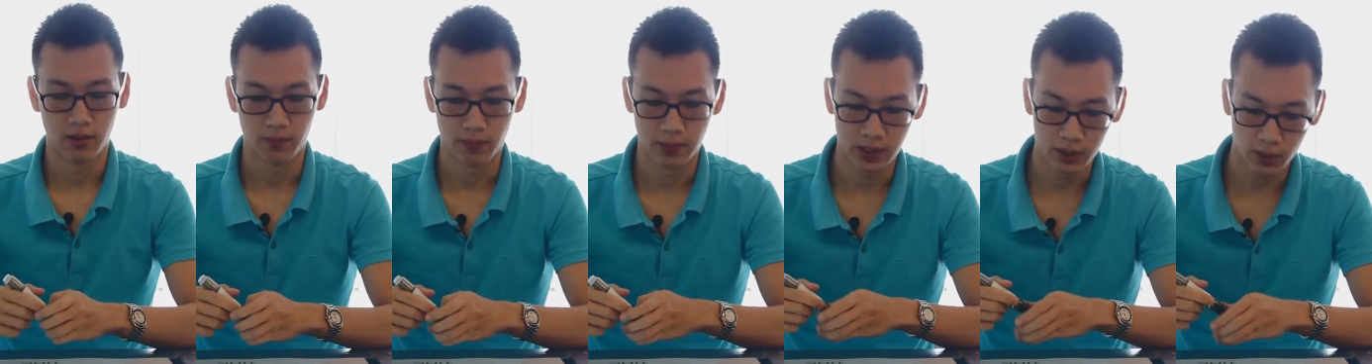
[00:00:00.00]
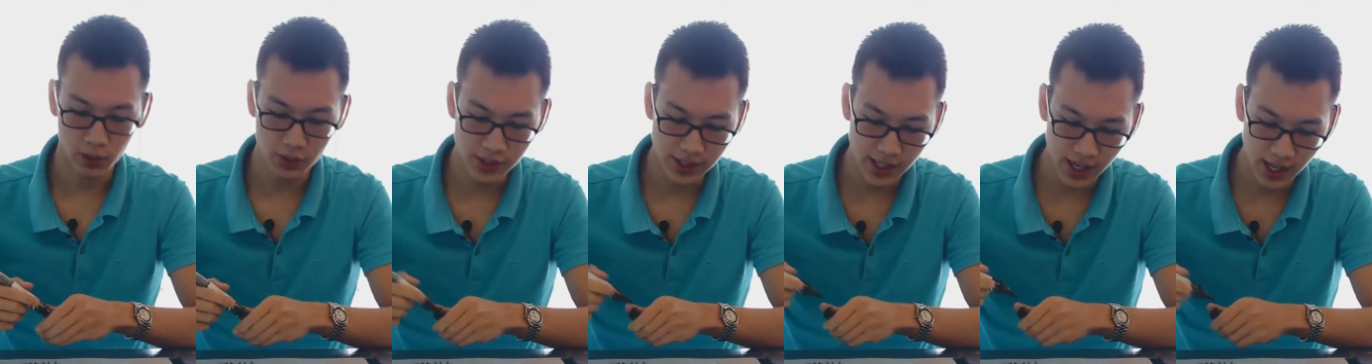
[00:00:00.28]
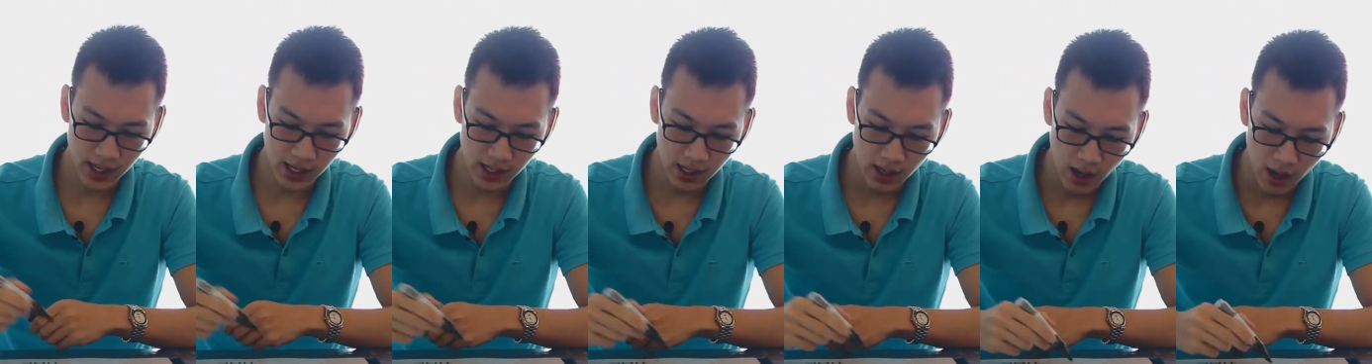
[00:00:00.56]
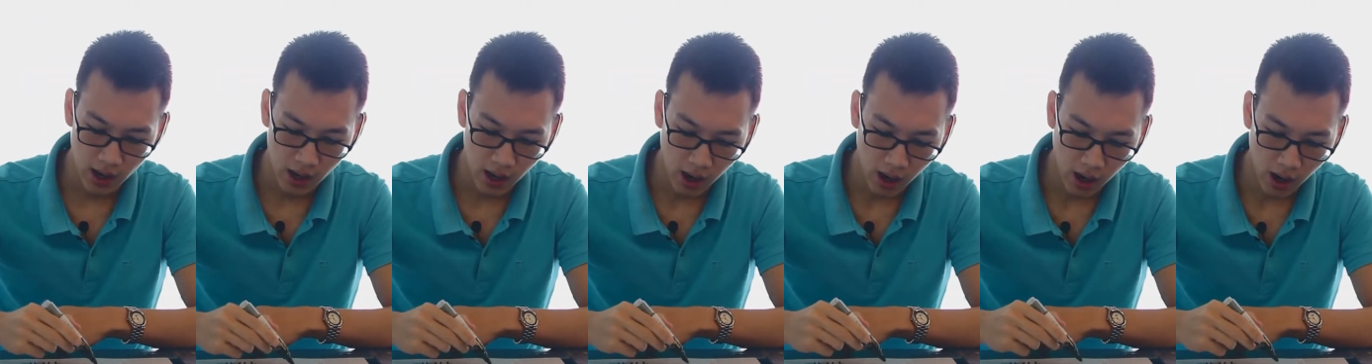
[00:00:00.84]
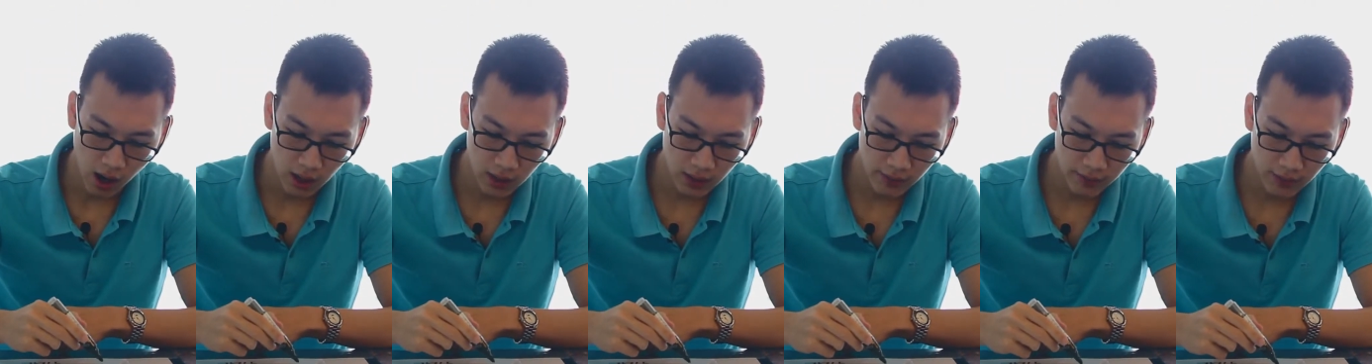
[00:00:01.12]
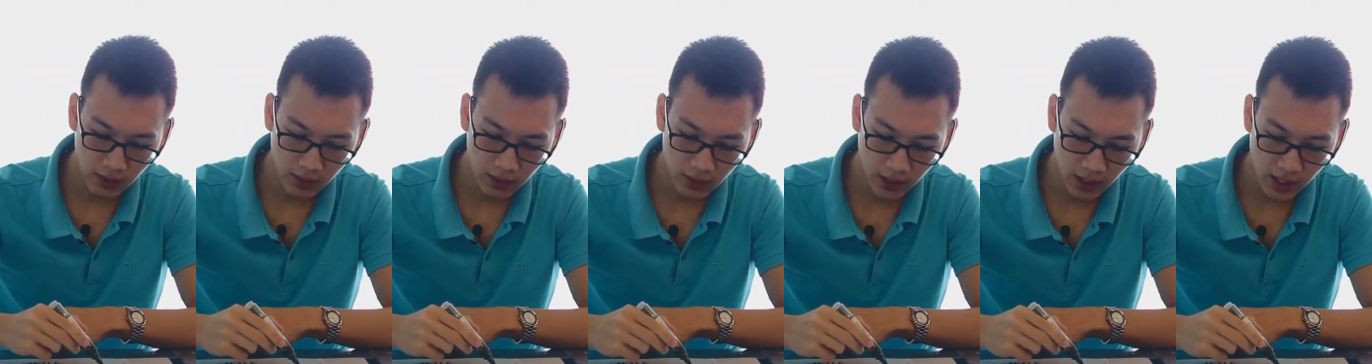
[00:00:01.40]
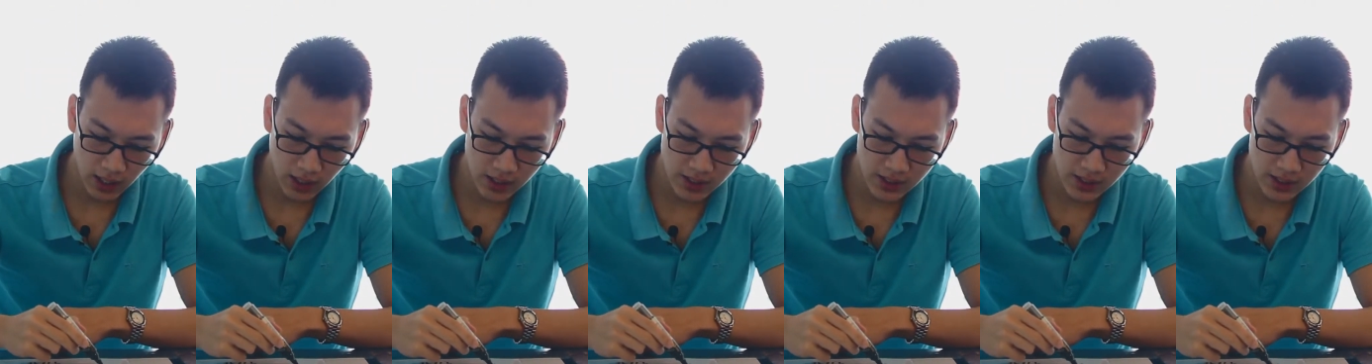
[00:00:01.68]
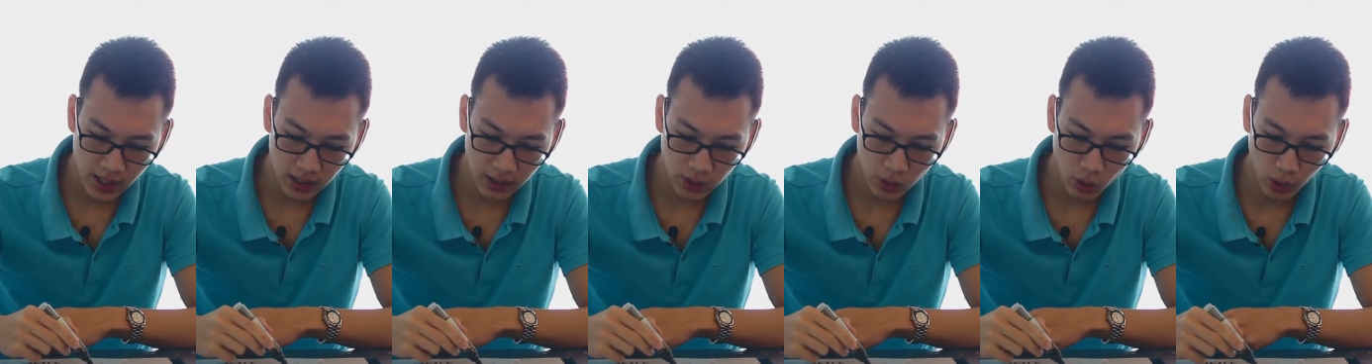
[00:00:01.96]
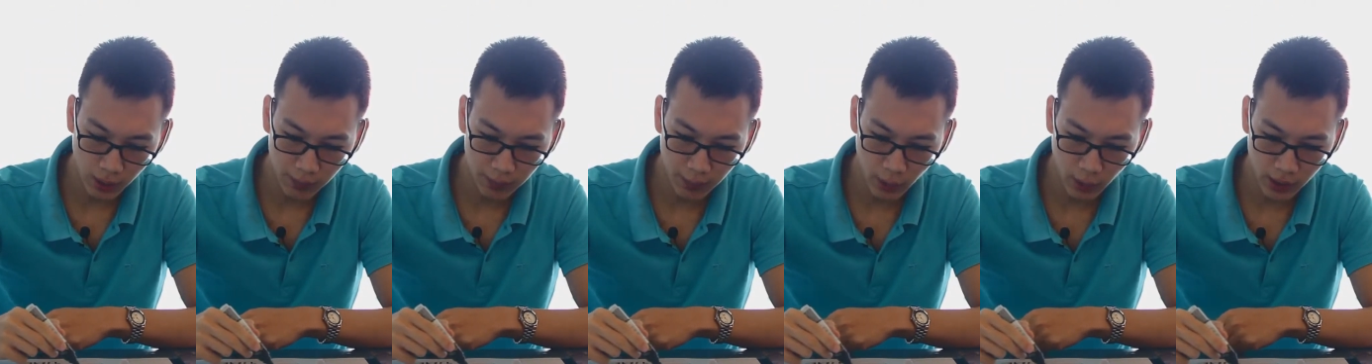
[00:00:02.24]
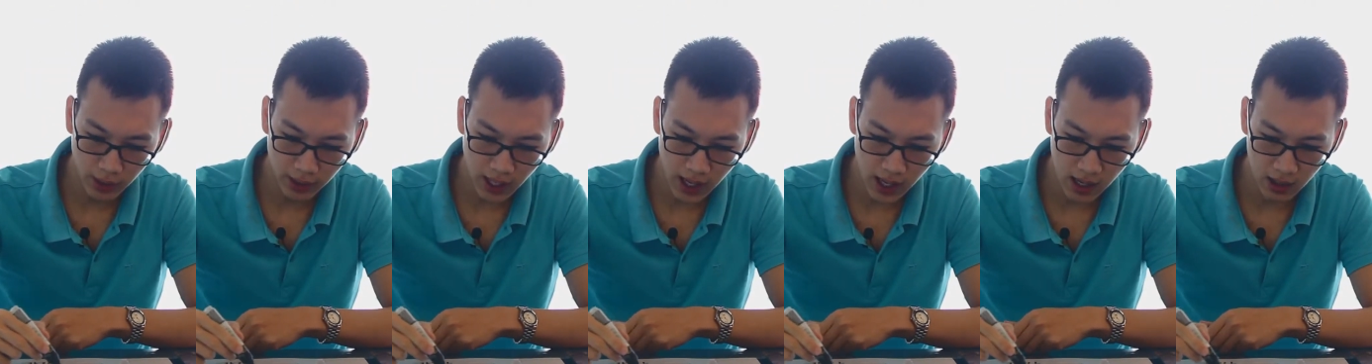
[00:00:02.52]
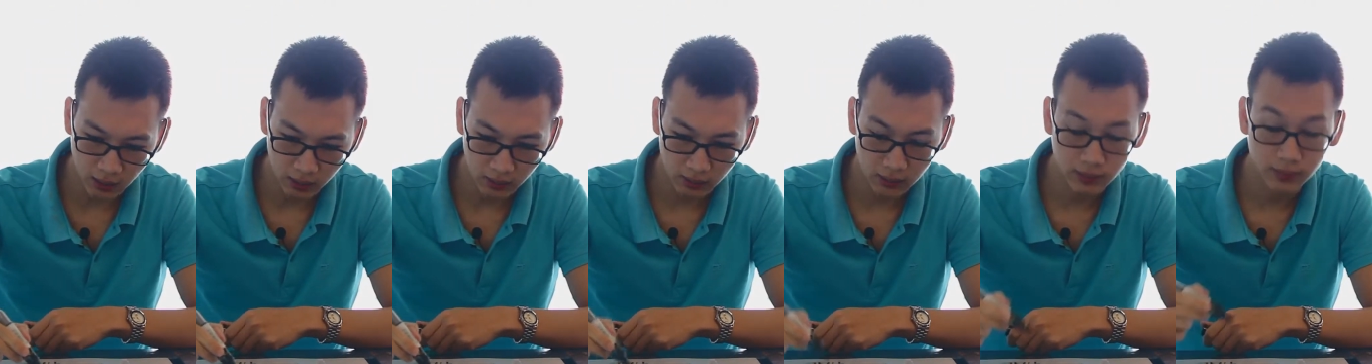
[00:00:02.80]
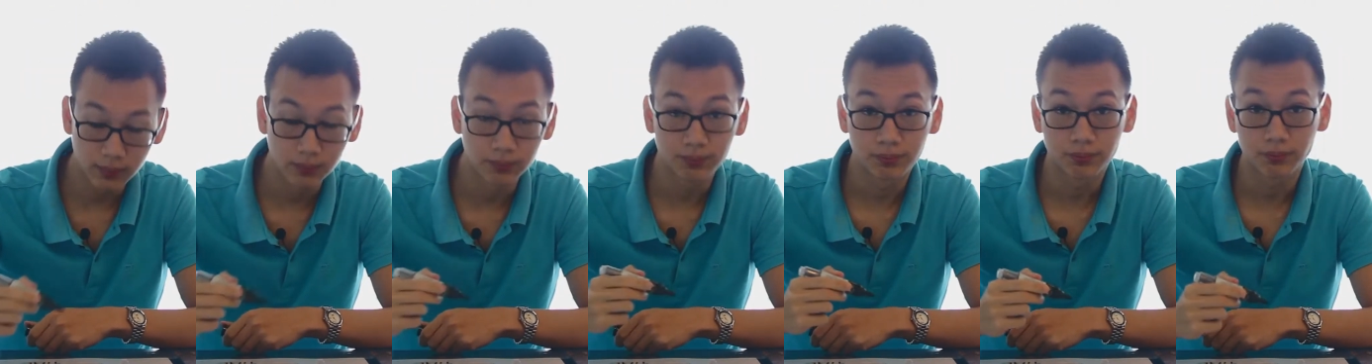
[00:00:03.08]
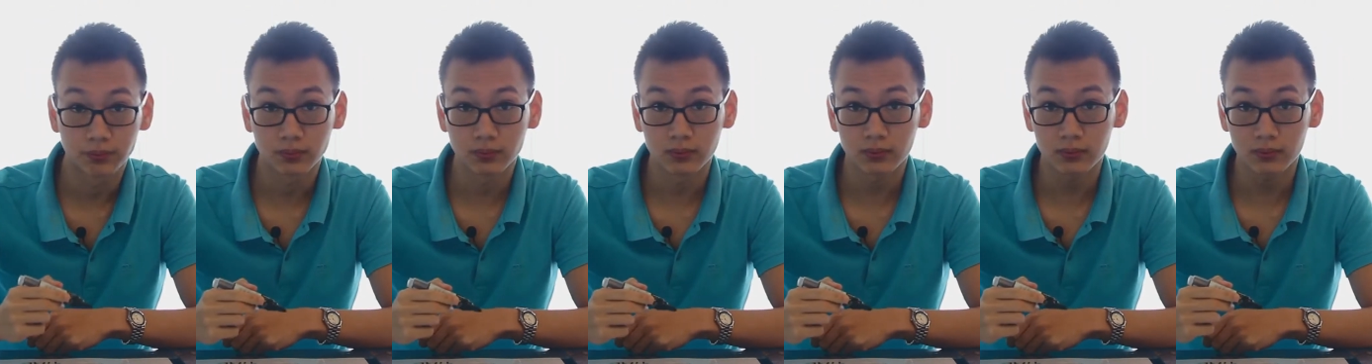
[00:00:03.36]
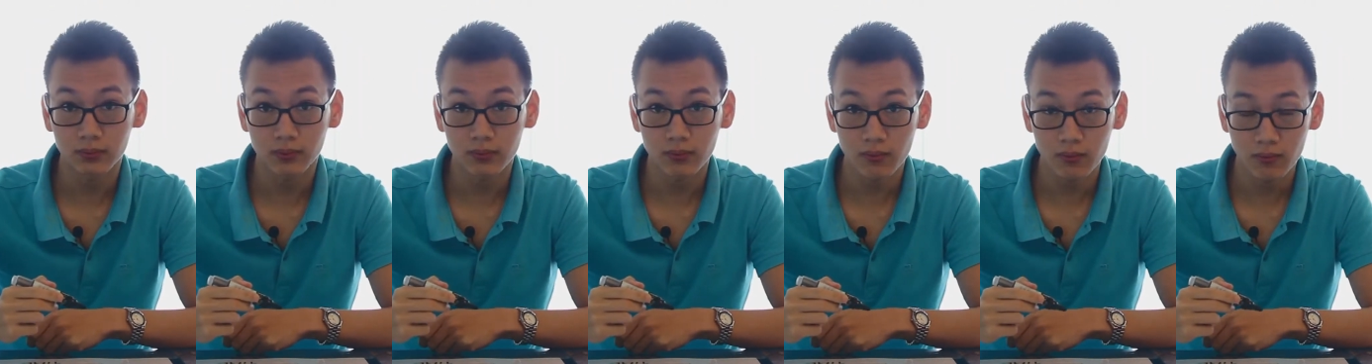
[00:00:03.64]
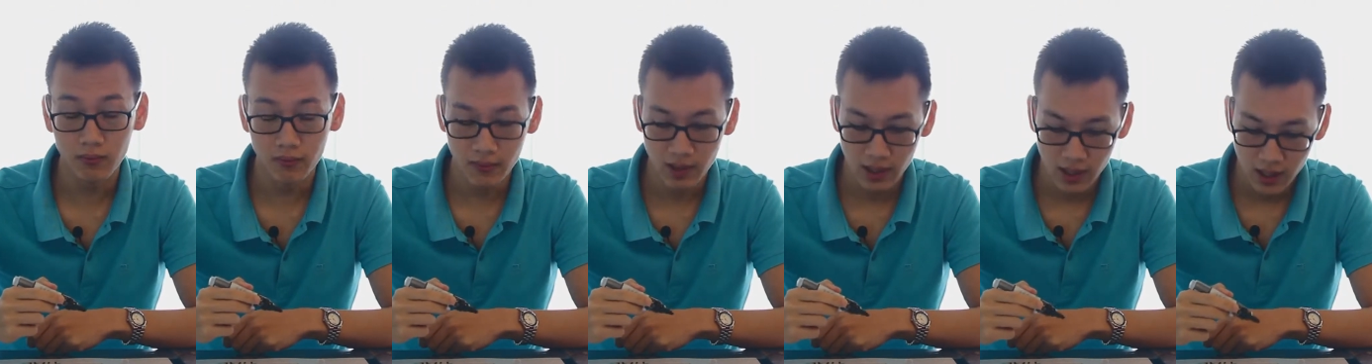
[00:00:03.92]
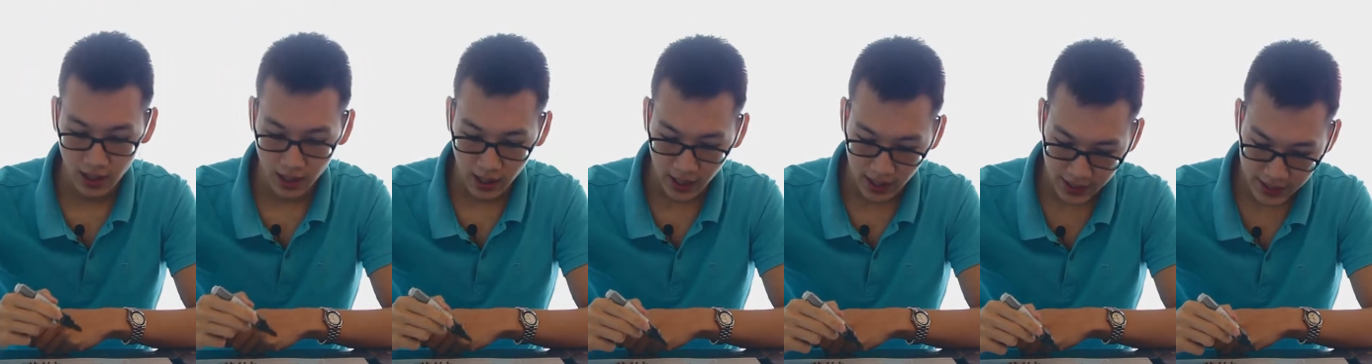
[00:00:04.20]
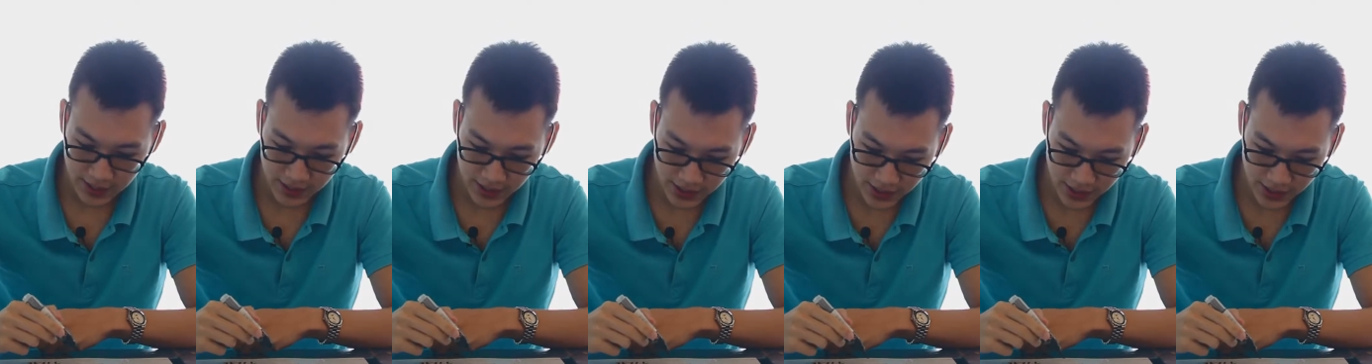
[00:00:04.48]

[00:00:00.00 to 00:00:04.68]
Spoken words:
You need to say all of the things that you are putting out, it's the